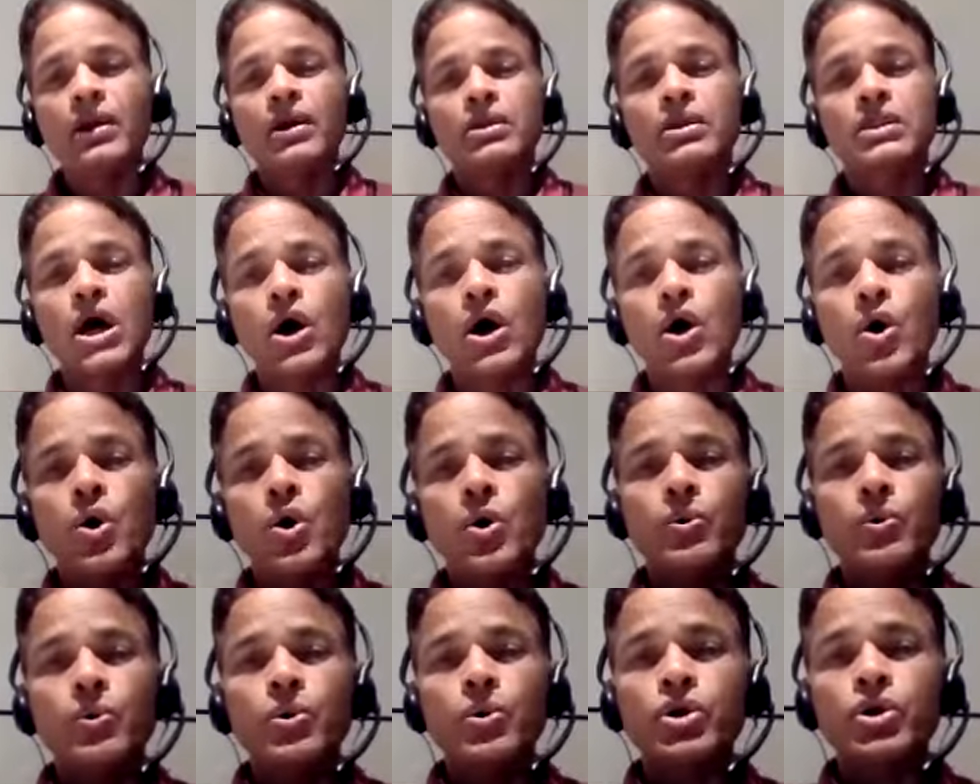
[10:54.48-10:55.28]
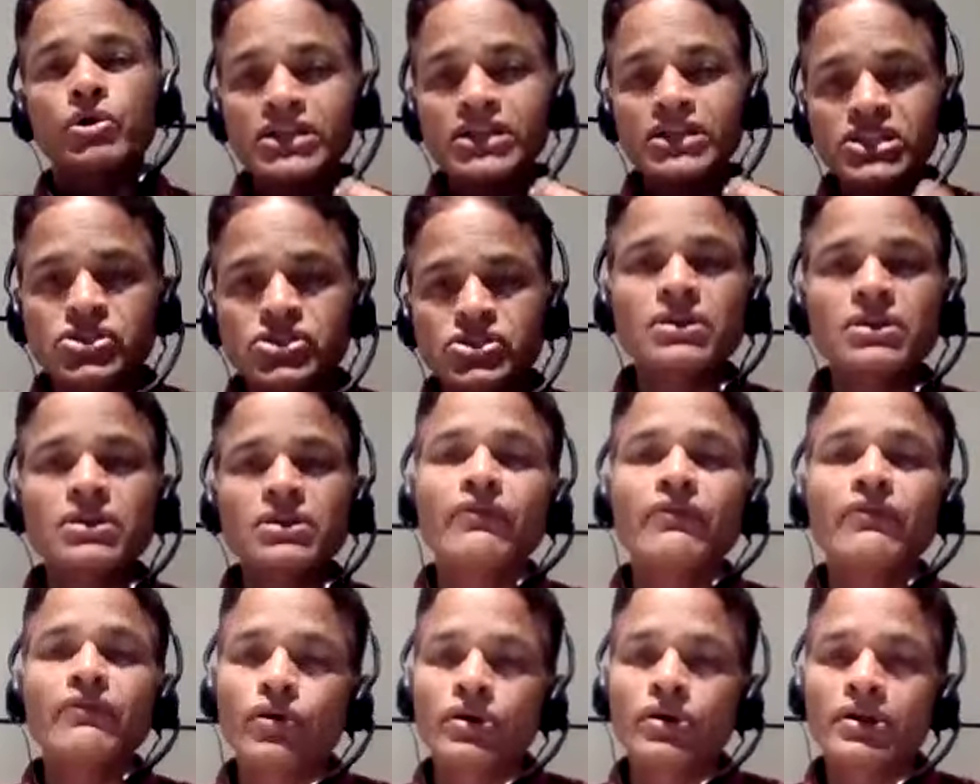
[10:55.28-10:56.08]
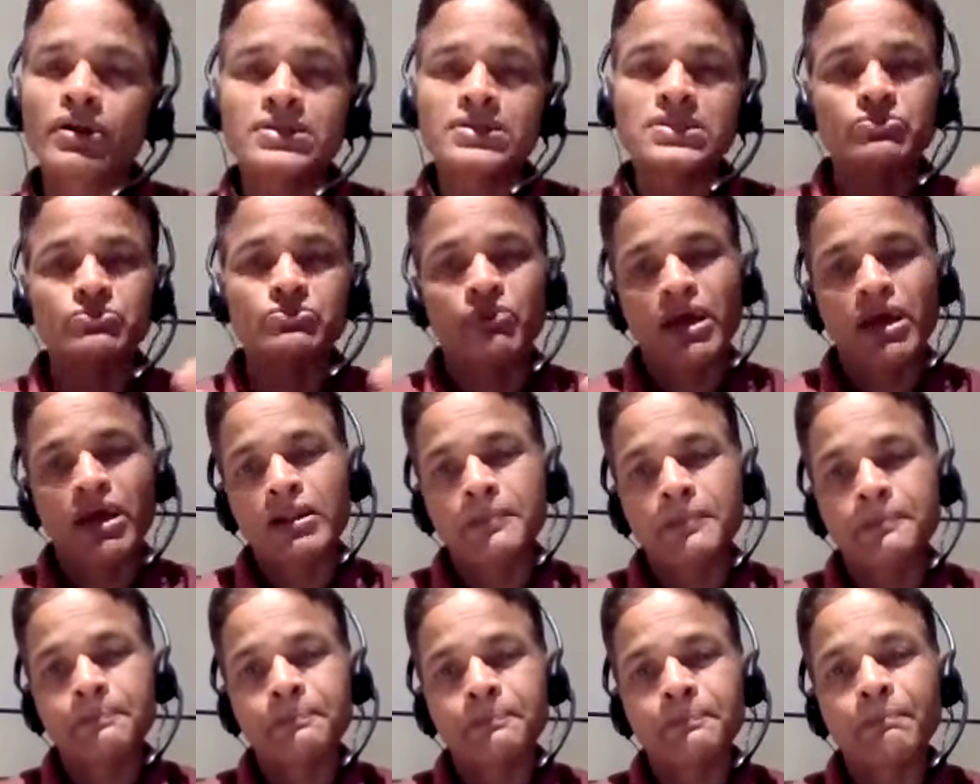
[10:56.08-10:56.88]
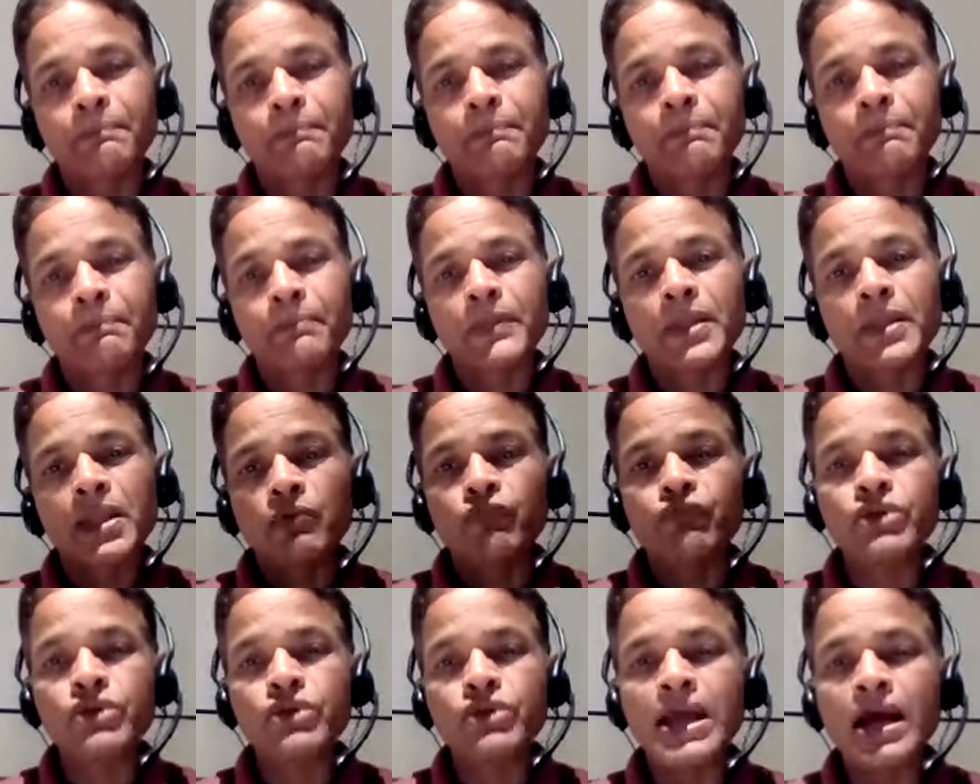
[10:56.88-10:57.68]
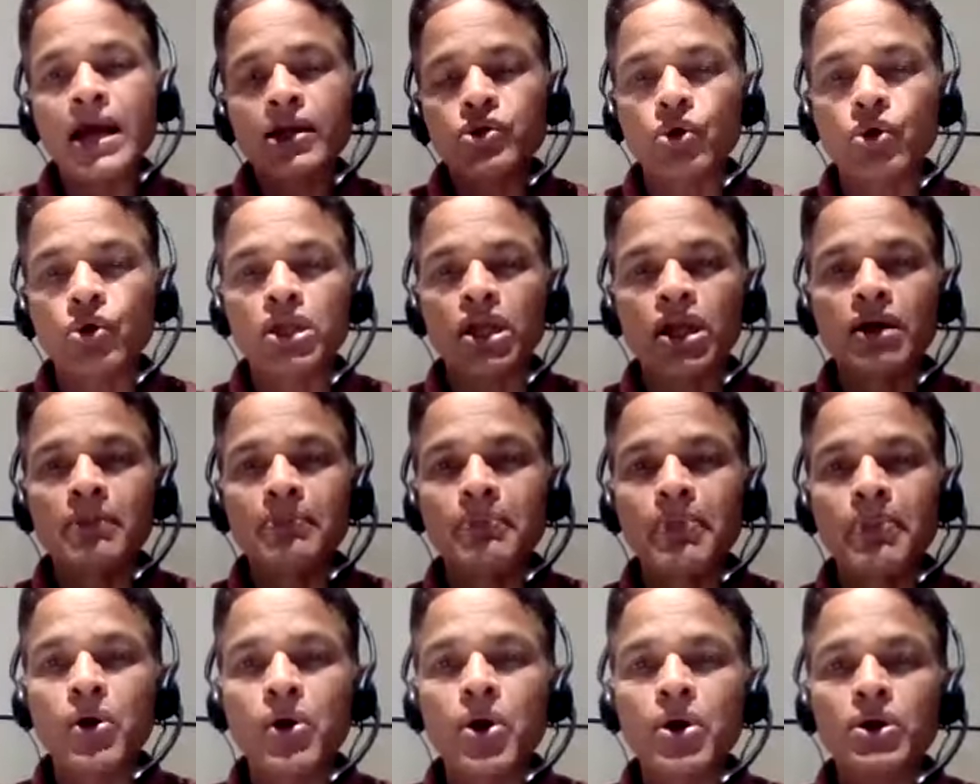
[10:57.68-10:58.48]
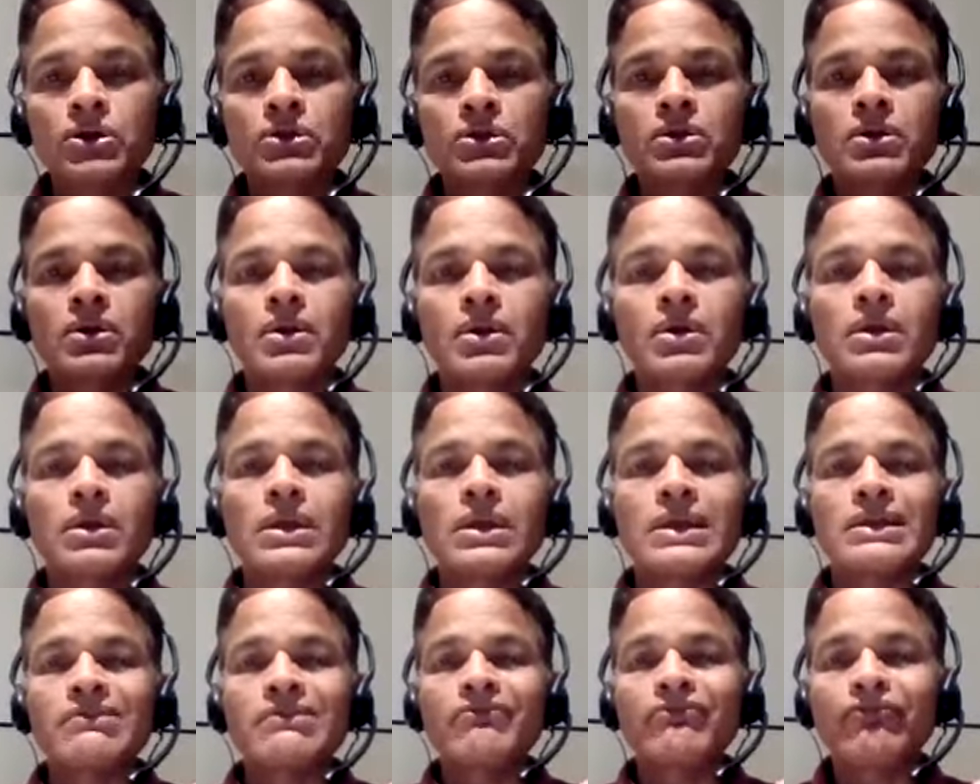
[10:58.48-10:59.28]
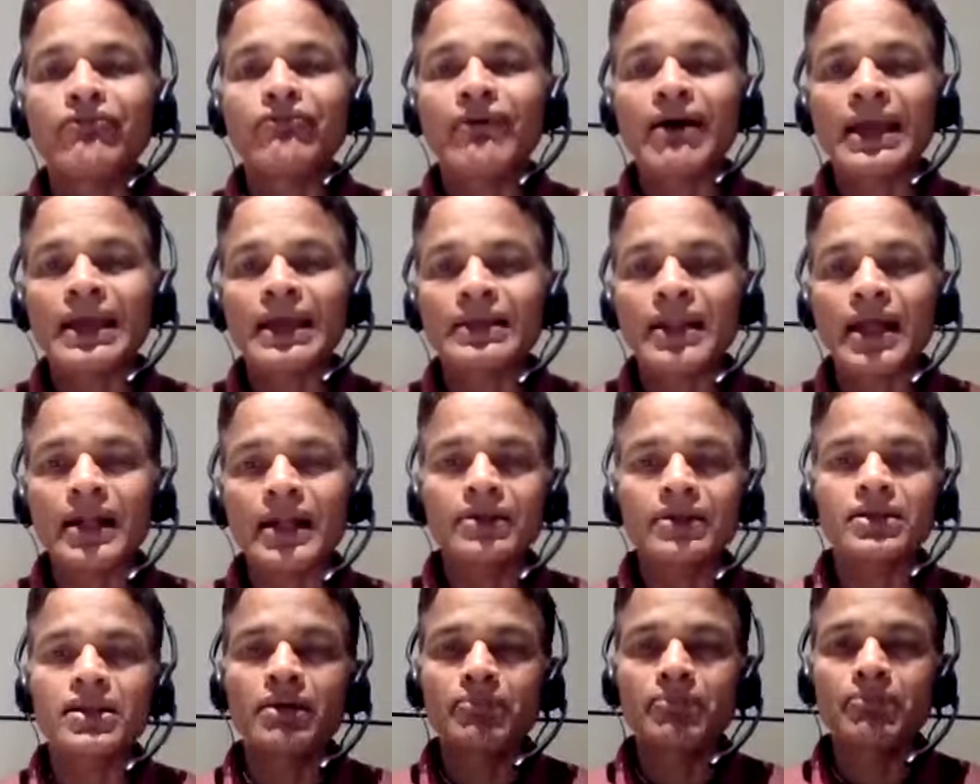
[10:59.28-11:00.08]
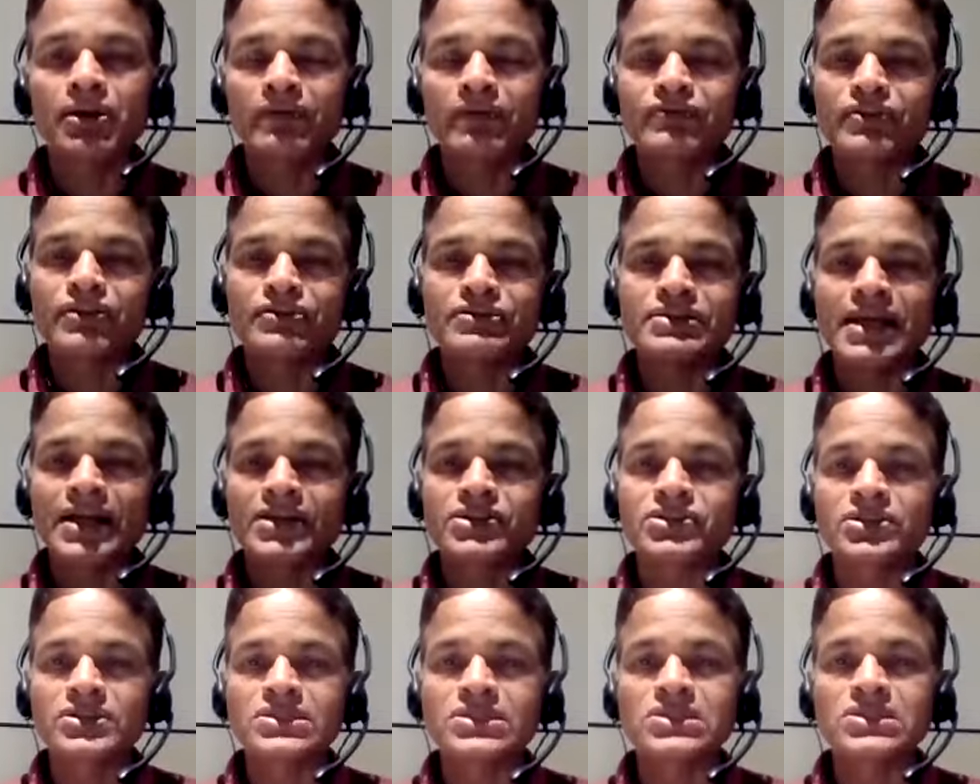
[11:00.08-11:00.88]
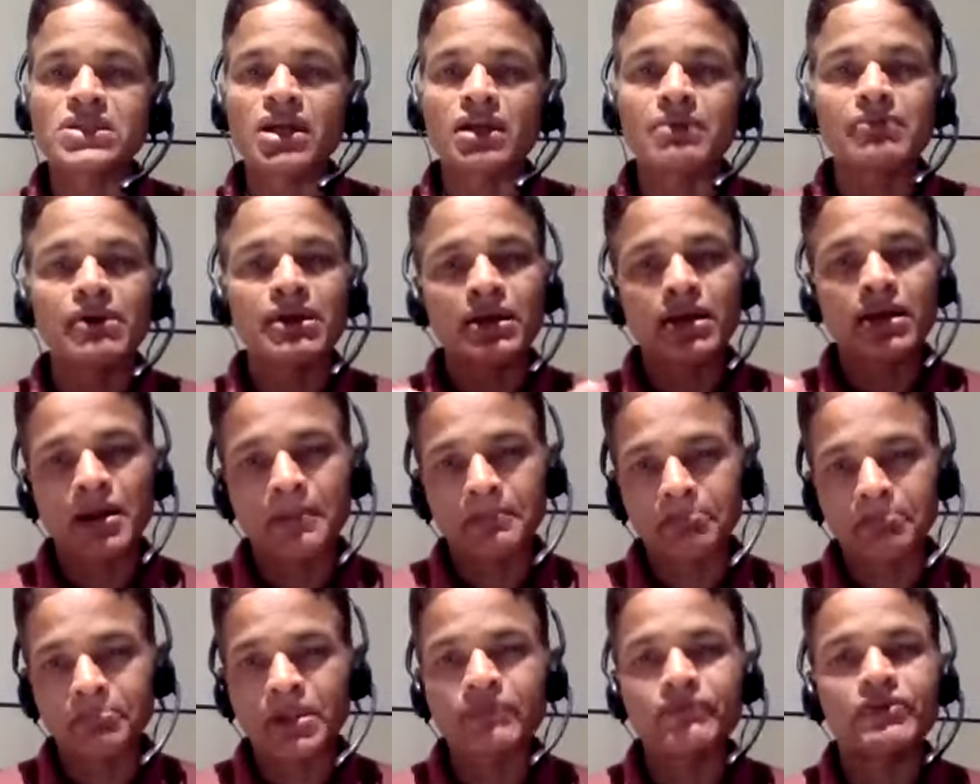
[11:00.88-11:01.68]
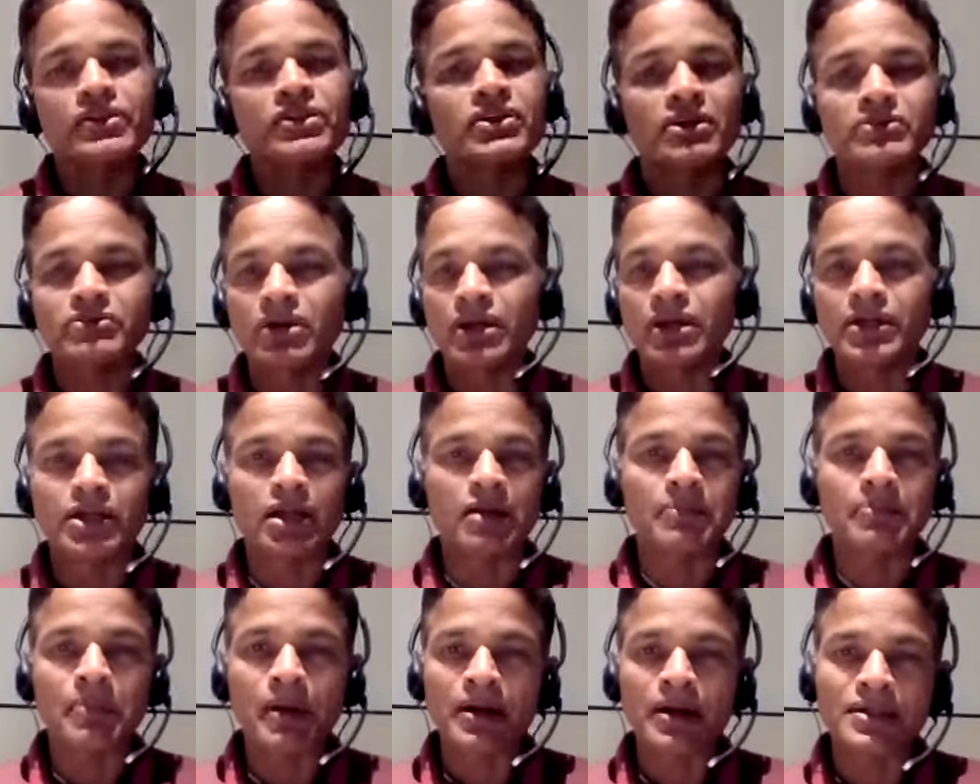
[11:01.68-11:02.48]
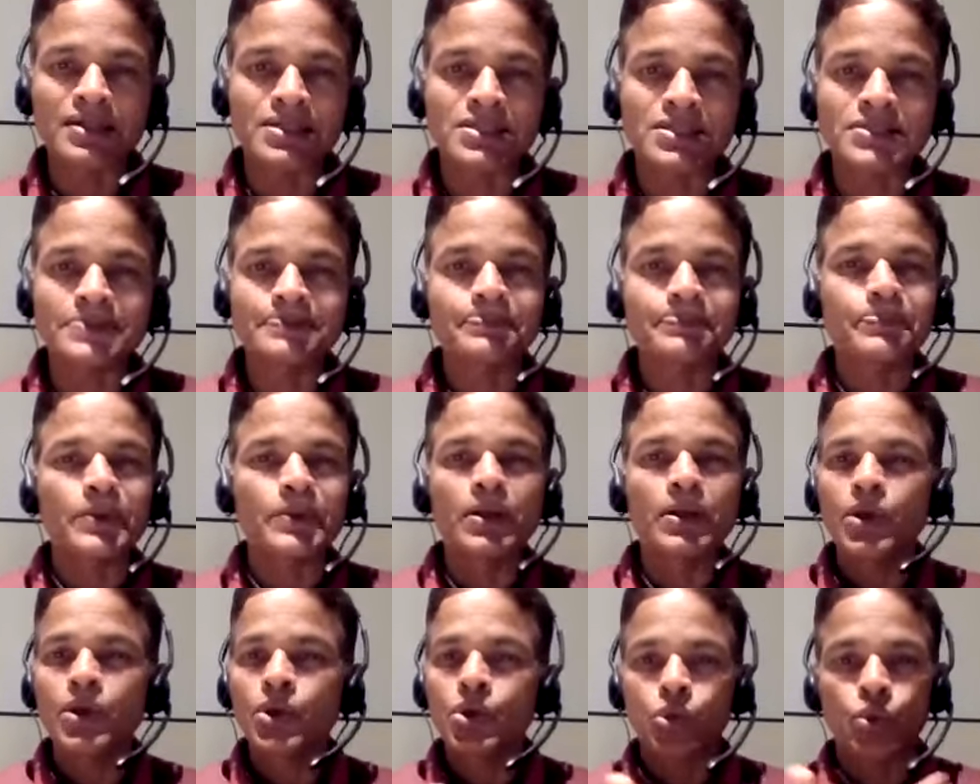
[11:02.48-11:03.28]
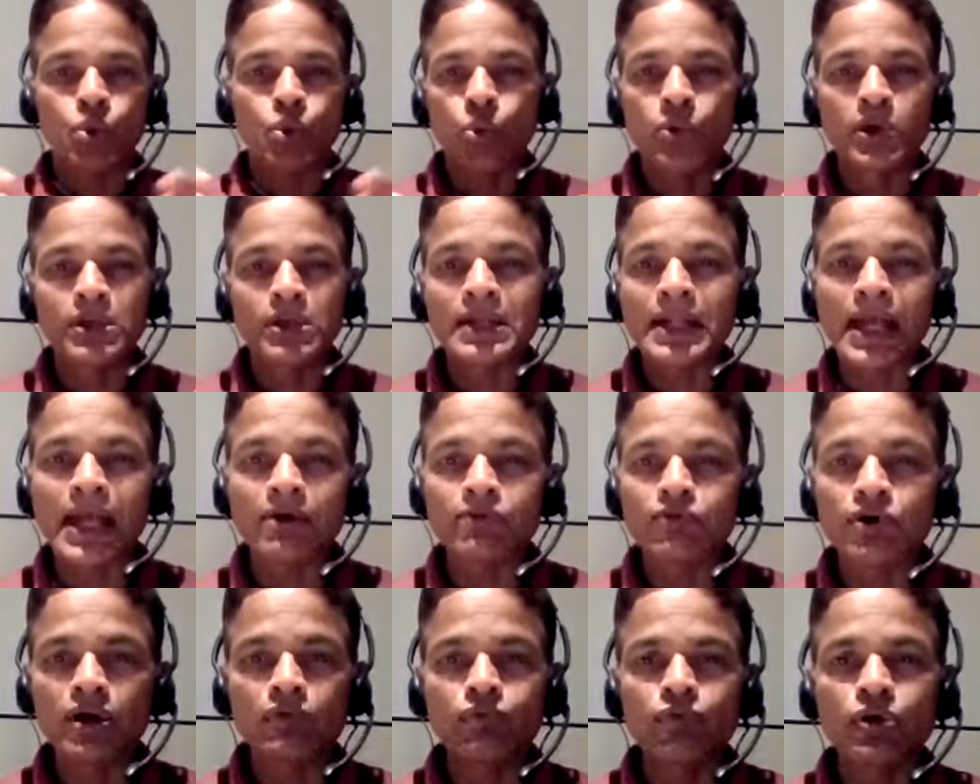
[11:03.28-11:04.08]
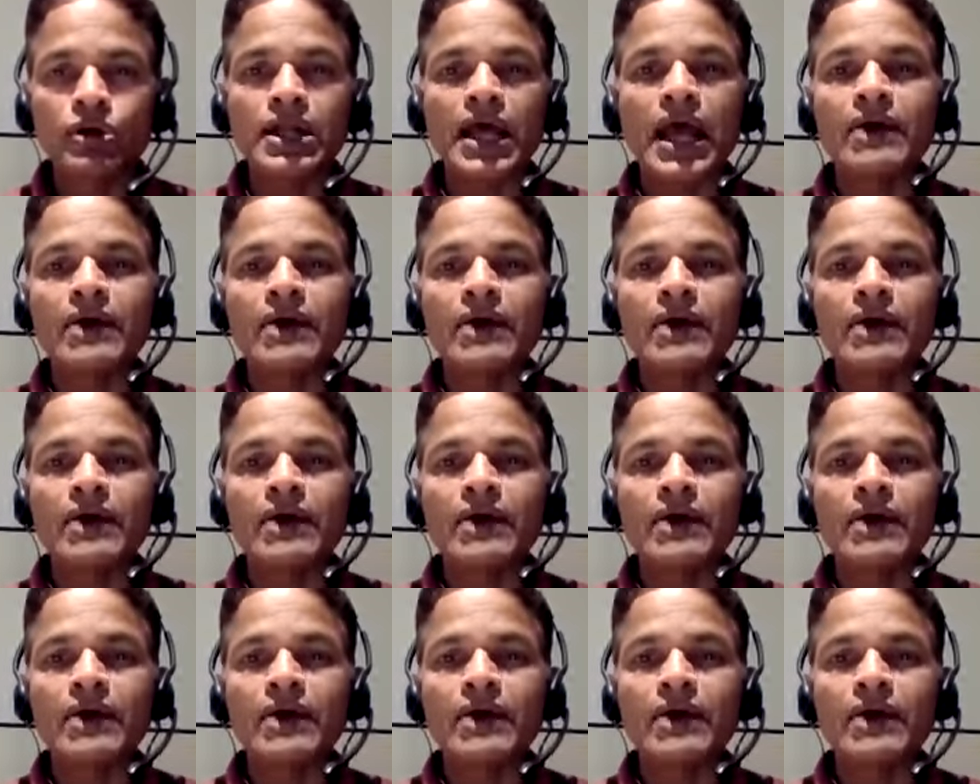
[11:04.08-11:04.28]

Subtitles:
Now, question therefore is, well, we are talking about infinite number of transactions done by company with unrelated parties. No one would